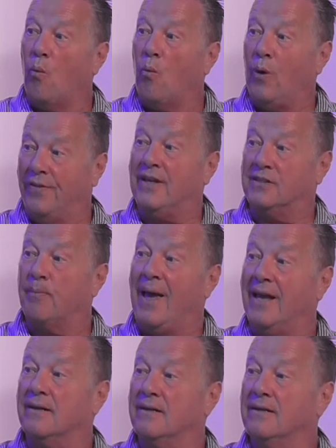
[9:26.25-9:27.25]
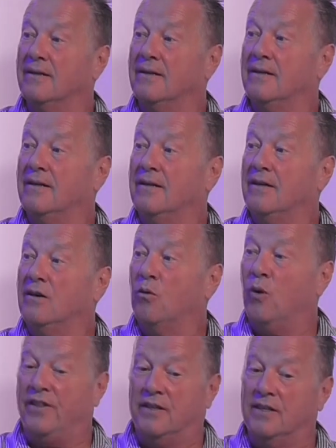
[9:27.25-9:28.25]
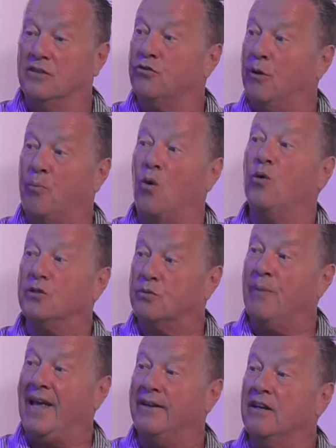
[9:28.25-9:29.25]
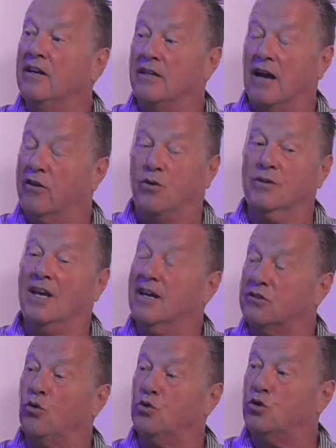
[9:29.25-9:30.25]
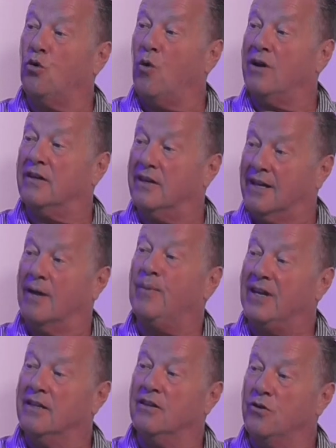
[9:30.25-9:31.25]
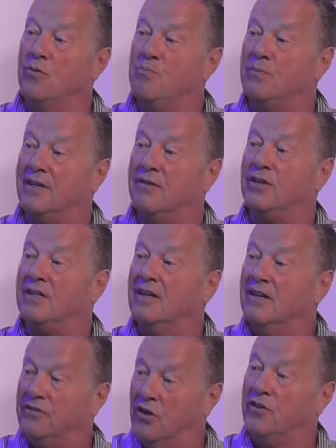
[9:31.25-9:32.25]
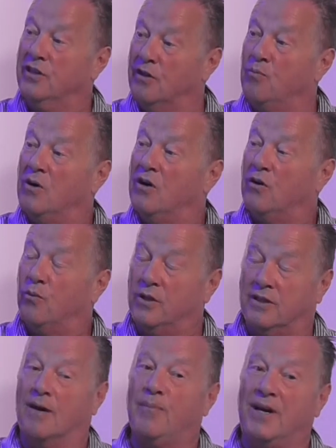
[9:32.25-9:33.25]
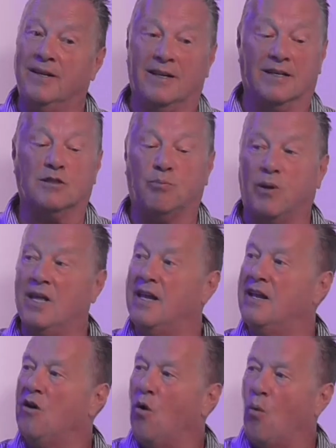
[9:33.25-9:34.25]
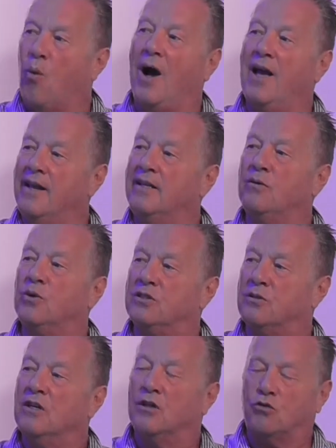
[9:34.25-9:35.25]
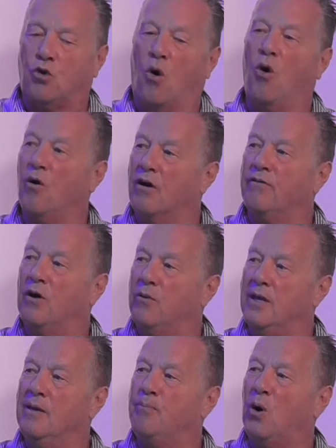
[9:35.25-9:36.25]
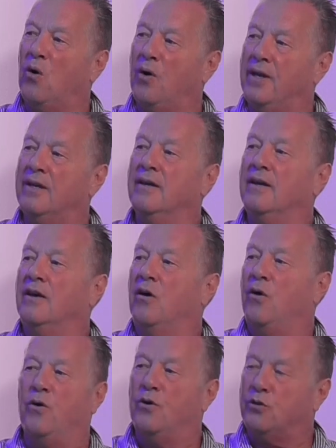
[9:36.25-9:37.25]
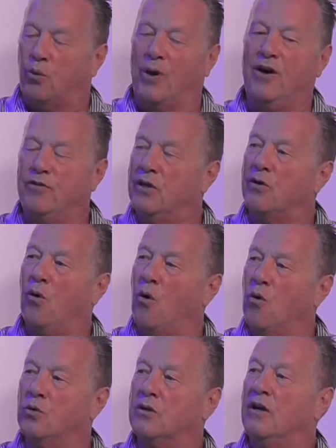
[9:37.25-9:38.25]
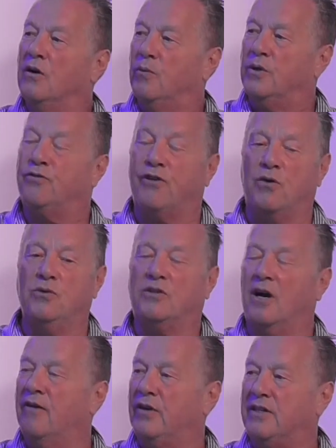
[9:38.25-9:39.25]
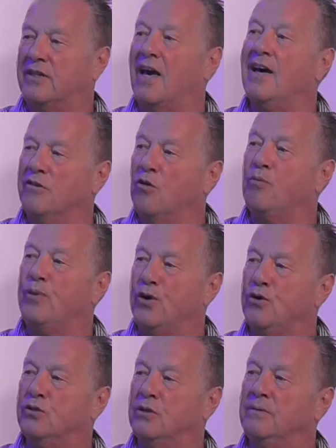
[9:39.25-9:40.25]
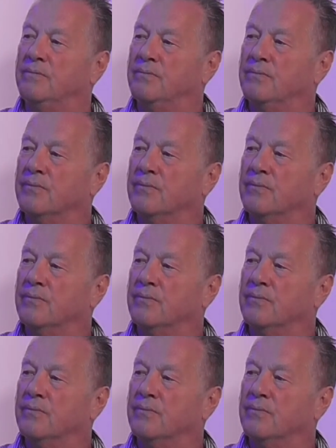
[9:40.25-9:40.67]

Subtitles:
what this meant, what these reports meant. I couldn't get a social worker to come into the room, David. None of them would come in and explain why there was talk of a wee boy who, 12-year-old, was found to have internal bruising,